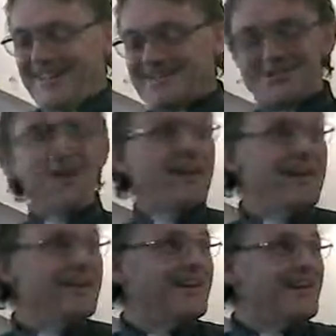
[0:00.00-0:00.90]
Yeah, that's right.
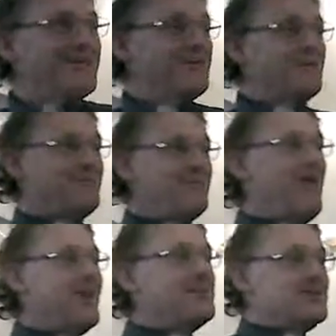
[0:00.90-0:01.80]
Well,
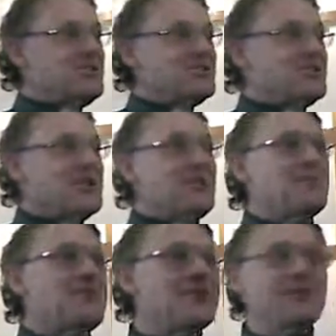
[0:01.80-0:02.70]
fine is usually a
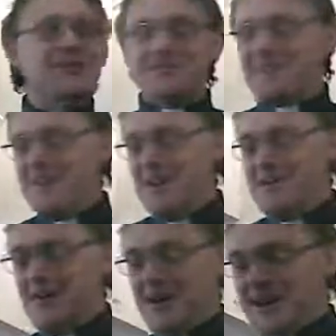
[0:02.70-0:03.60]
word used at the end of an